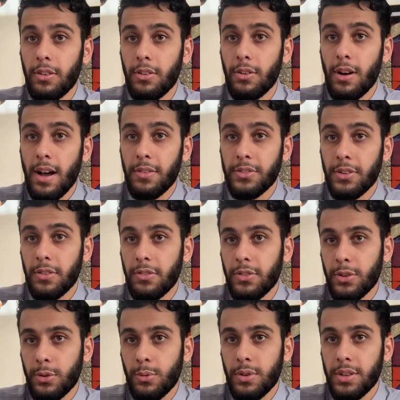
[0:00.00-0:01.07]
after a
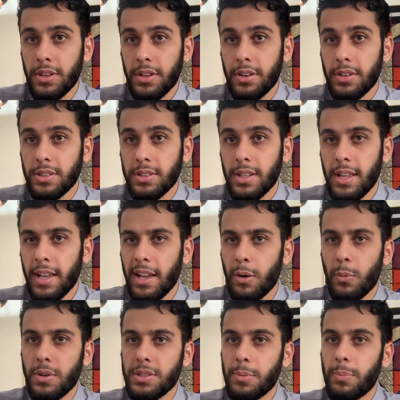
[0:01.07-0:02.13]
few years. It
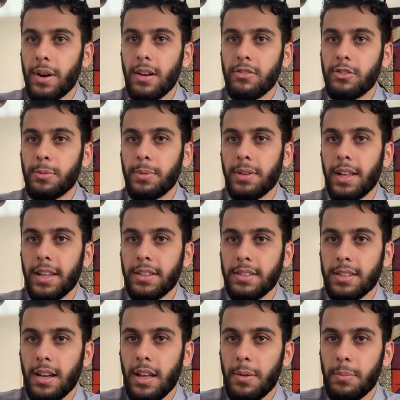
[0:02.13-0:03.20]
wasn't profitable at the
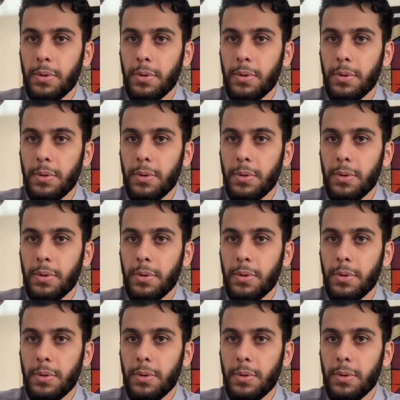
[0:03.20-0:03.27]
time.